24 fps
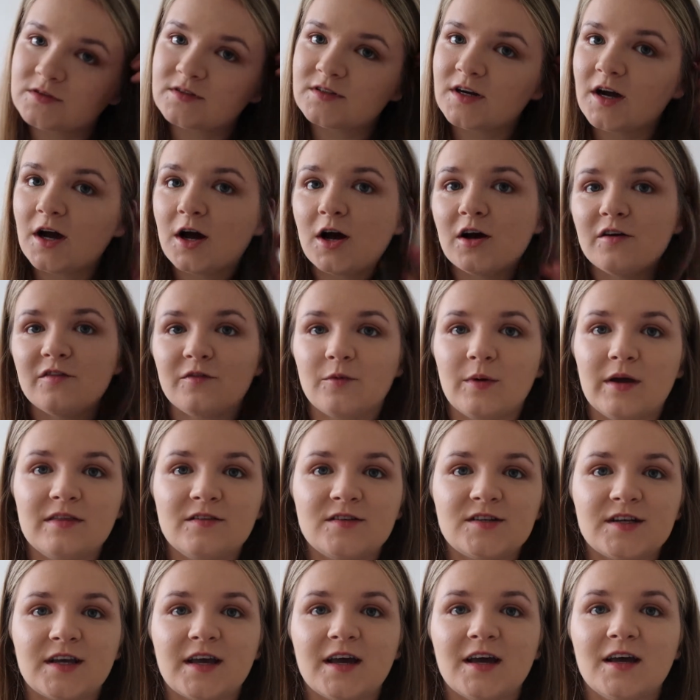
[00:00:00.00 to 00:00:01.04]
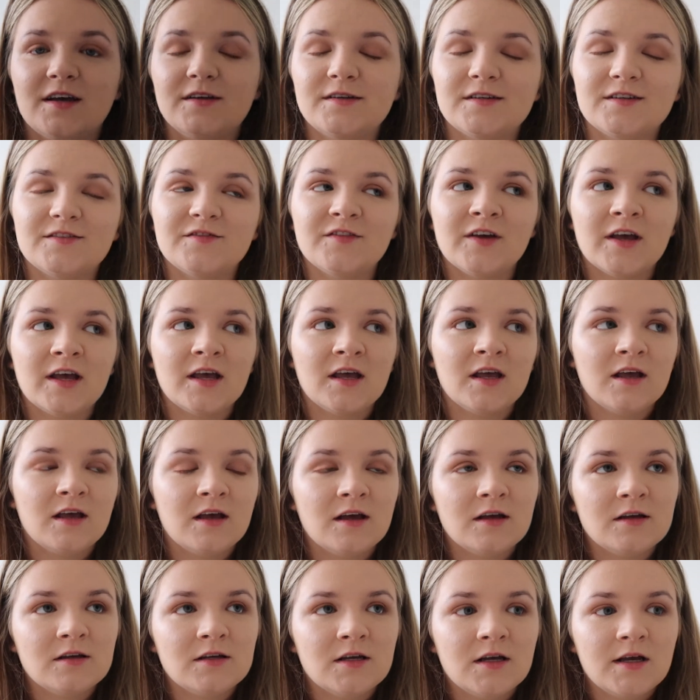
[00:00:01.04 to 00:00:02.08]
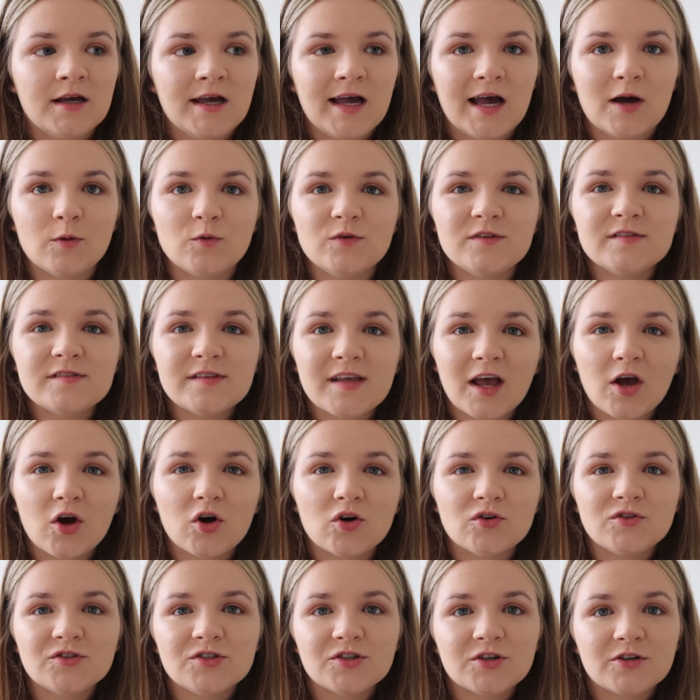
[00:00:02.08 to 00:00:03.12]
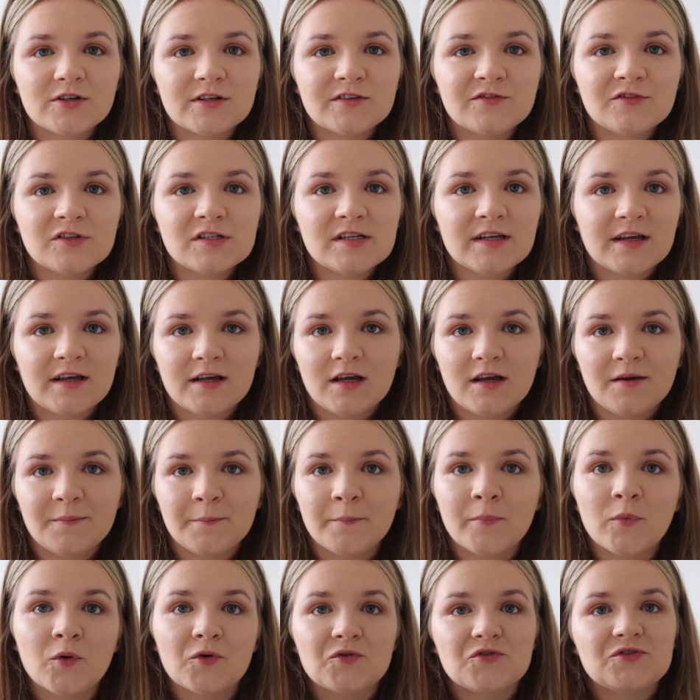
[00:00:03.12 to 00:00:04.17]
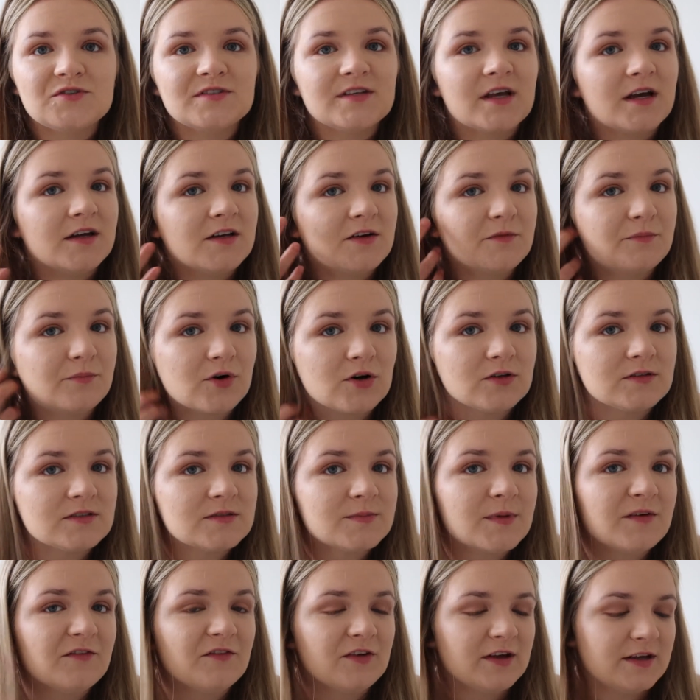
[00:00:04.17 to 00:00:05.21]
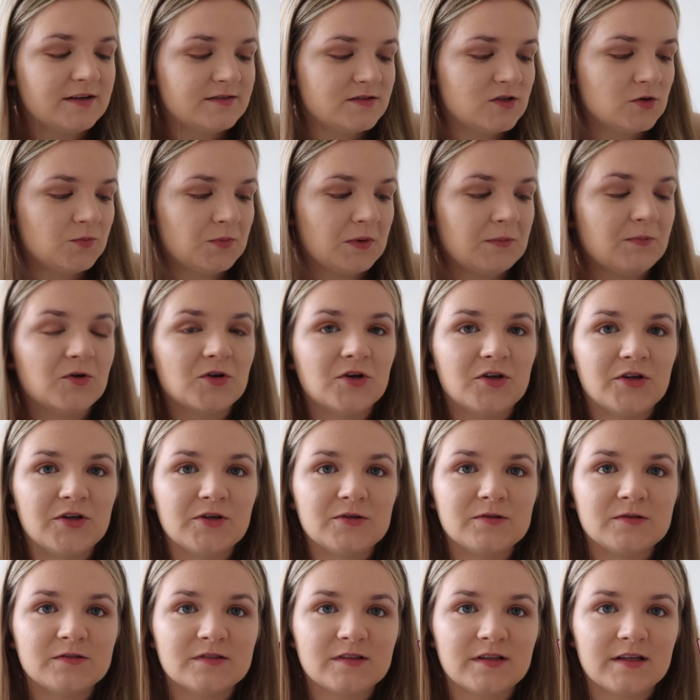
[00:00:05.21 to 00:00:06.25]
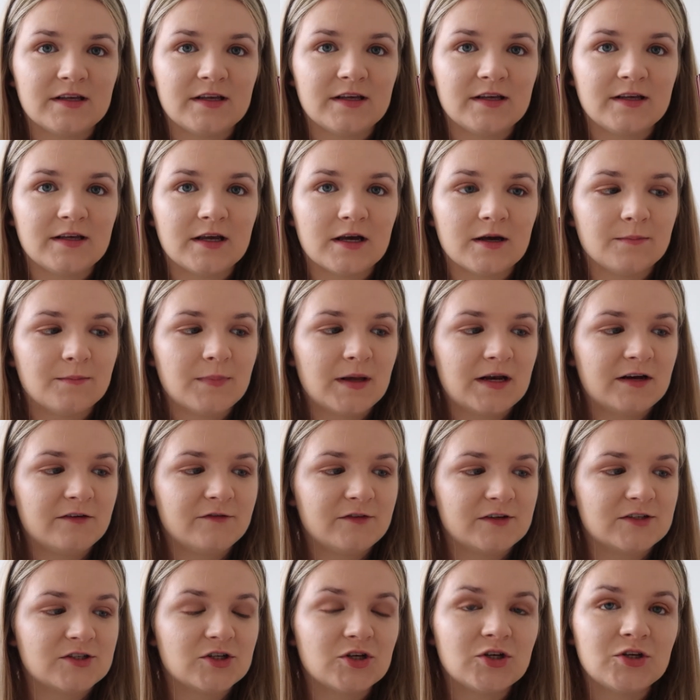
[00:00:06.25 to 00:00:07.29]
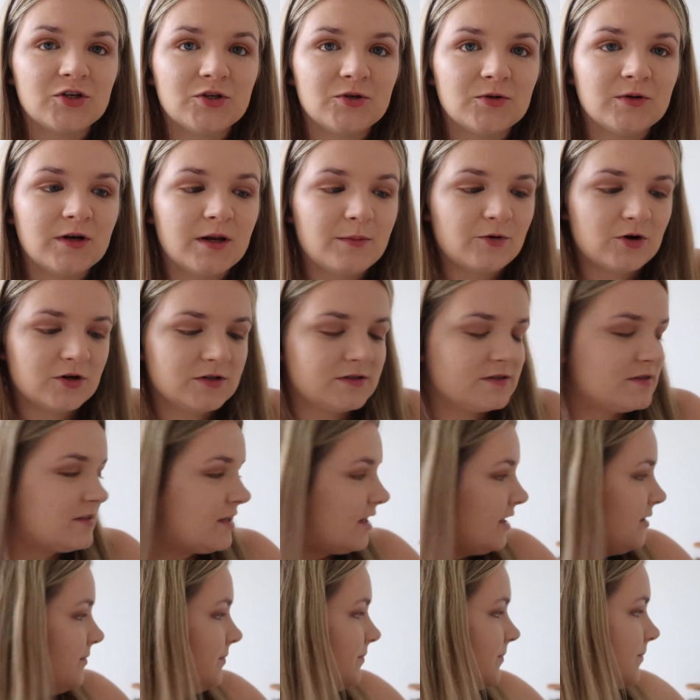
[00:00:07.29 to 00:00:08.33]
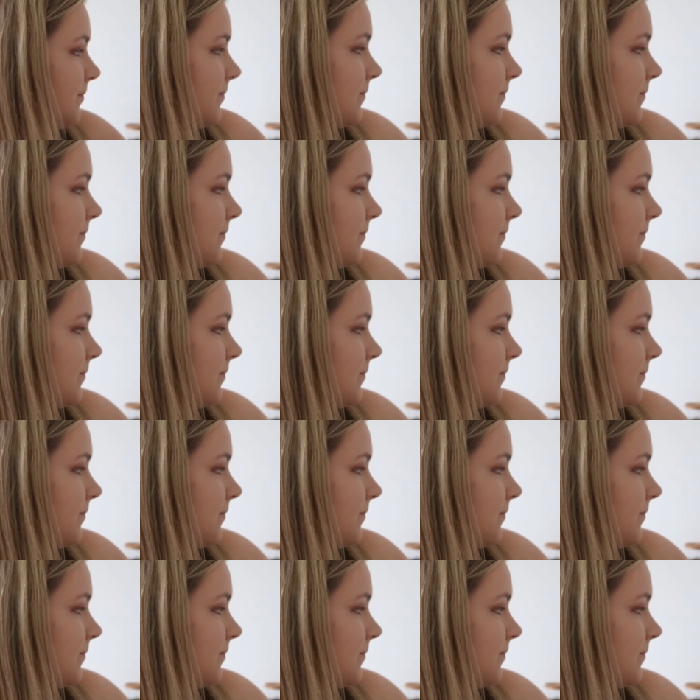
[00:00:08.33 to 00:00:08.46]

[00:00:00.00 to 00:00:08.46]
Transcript: to start off with, to kind of, I wouldn't say I contour every day, more just kind of bronze my face up, I'm going to use the Benefit Hoola bronzer.